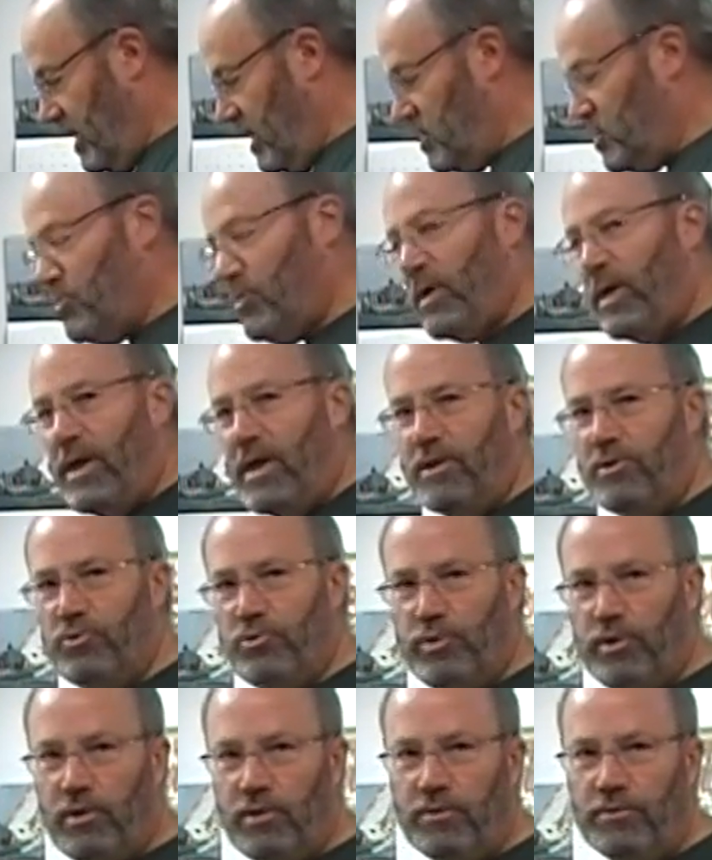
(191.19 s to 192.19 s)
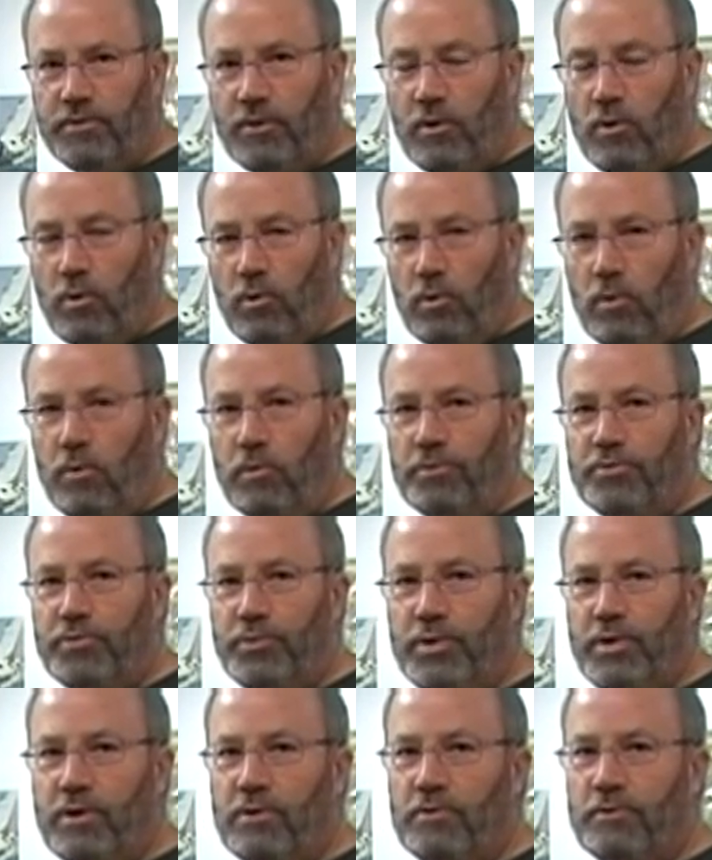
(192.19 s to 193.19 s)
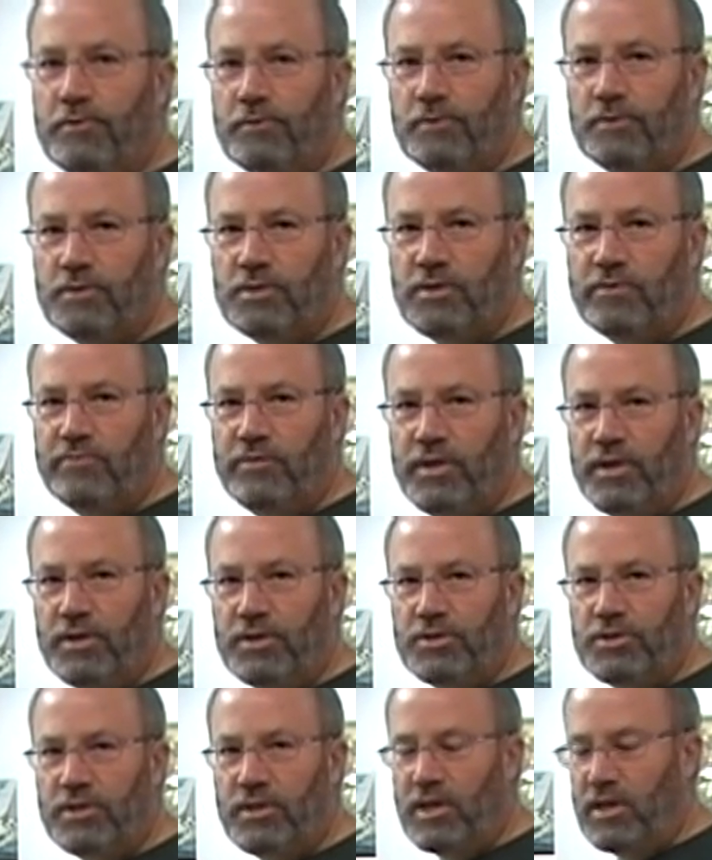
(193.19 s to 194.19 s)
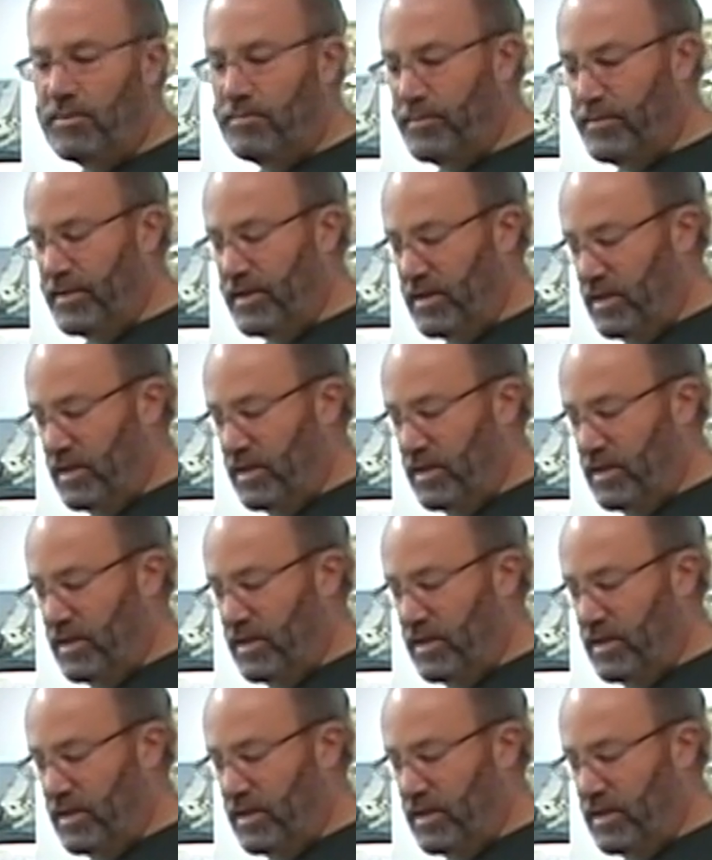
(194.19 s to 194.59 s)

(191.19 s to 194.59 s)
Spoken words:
that's why I drilled the hole 3/4 of an inch deep,